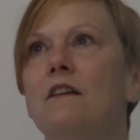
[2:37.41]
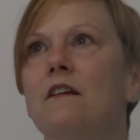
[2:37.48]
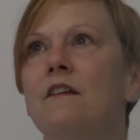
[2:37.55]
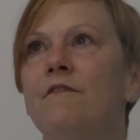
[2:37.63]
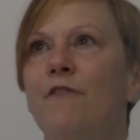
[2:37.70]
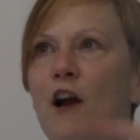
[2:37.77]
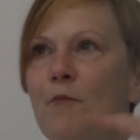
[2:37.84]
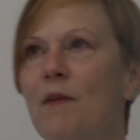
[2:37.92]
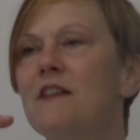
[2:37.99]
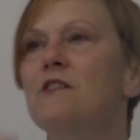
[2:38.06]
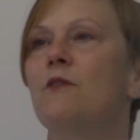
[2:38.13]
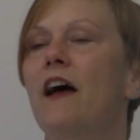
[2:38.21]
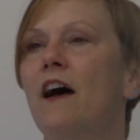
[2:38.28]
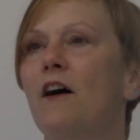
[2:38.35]

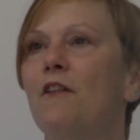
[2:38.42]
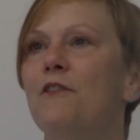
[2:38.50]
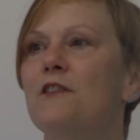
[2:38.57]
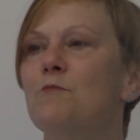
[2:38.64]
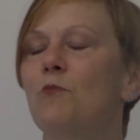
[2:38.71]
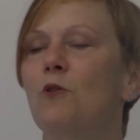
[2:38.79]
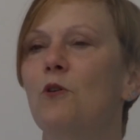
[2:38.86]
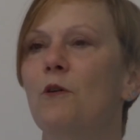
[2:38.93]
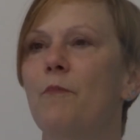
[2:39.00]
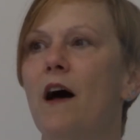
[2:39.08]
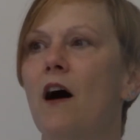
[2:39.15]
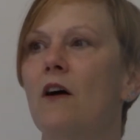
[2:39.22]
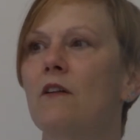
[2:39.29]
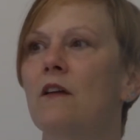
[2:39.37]
Environmental health is more
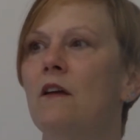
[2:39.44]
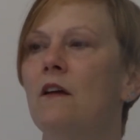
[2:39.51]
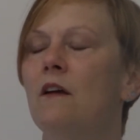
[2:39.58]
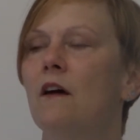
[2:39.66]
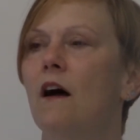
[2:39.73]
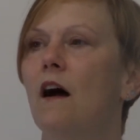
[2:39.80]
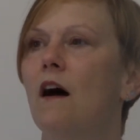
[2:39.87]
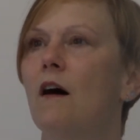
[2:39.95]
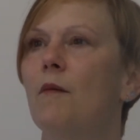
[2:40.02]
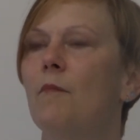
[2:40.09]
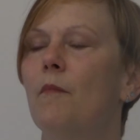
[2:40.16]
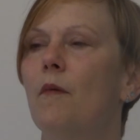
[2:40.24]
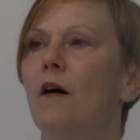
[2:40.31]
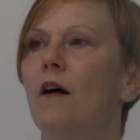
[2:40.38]
about,
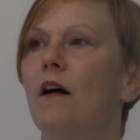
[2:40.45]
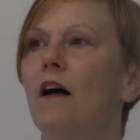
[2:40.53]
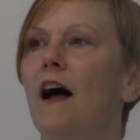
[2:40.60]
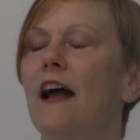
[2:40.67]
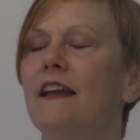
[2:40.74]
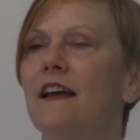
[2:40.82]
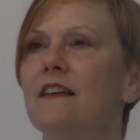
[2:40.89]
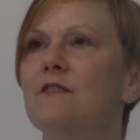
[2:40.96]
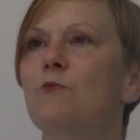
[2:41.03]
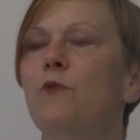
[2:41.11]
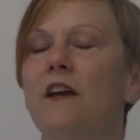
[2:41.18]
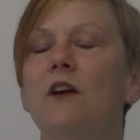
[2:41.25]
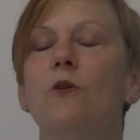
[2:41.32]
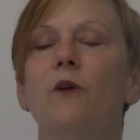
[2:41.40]
I guess we
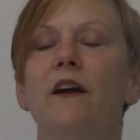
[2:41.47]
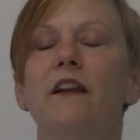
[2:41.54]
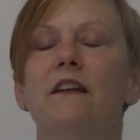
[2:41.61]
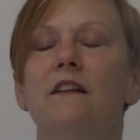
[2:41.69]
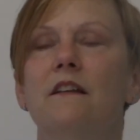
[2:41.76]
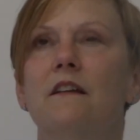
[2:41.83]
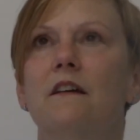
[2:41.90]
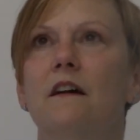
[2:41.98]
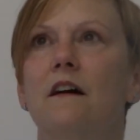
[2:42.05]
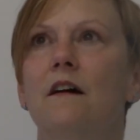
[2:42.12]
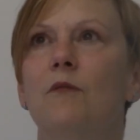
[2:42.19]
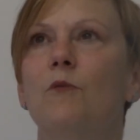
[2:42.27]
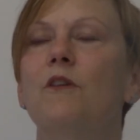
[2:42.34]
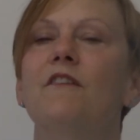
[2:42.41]
equate it
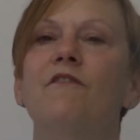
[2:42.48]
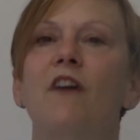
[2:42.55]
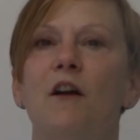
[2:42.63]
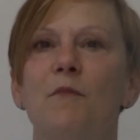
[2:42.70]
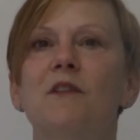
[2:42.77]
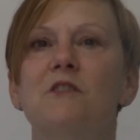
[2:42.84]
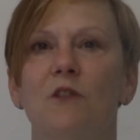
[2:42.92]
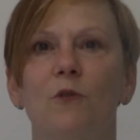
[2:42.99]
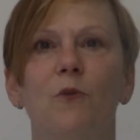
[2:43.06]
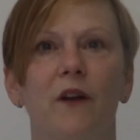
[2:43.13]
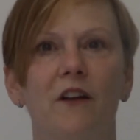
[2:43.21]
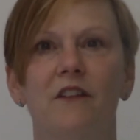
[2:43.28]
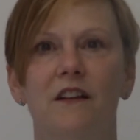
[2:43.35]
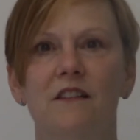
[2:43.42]
with environmental
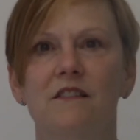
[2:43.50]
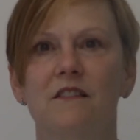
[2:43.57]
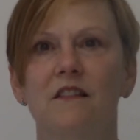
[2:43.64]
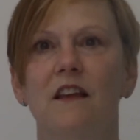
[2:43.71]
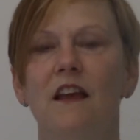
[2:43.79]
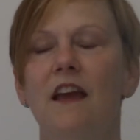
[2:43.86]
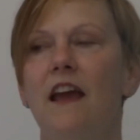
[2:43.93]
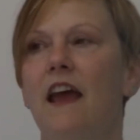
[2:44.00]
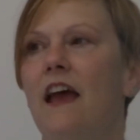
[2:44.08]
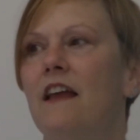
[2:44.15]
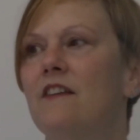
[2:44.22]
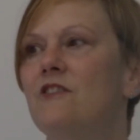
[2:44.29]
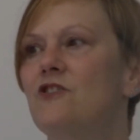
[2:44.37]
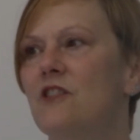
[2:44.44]
awareness
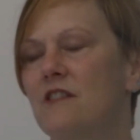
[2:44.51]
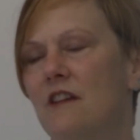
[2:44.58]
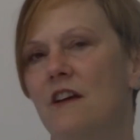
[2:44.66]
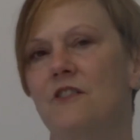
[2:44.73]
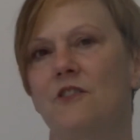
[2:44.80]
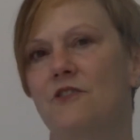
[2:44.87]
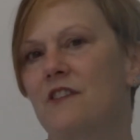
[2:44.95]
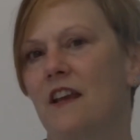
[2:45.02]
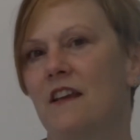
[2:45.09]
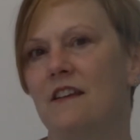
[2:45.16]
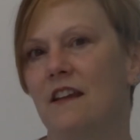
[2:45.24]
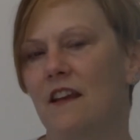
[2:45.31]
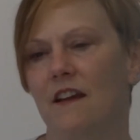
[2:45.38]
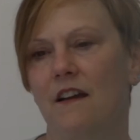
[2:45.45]
and just
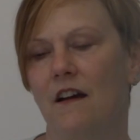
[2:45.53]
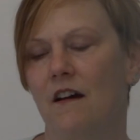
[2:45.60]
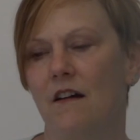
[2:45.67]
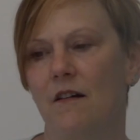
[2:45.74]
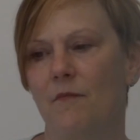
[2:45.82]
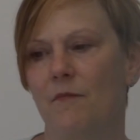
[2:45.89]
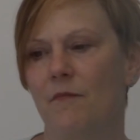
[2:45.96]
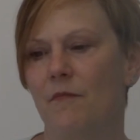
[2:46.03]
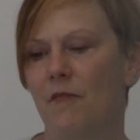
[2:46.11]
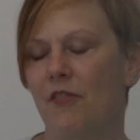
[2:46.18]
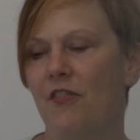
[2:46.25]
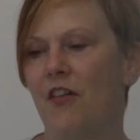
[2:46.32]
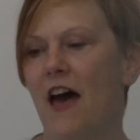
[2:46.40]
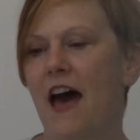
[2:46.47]
understanding
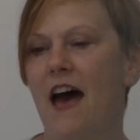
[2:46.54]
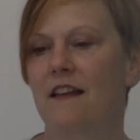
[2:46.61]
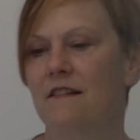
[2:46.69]
that